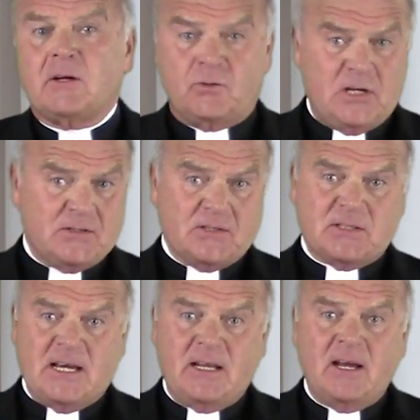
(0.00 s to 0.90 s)
Jesus
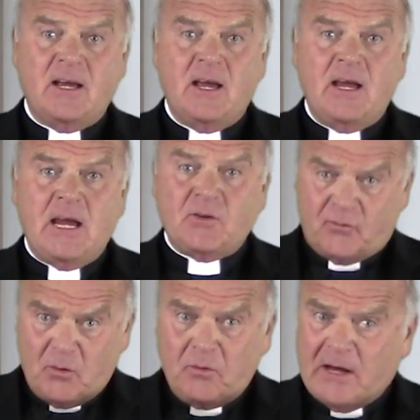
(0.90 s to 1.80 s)
said, in
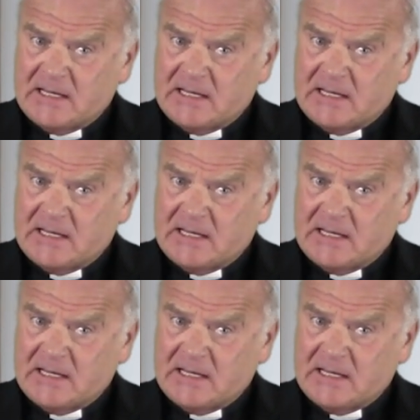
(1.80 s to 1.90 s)
truth,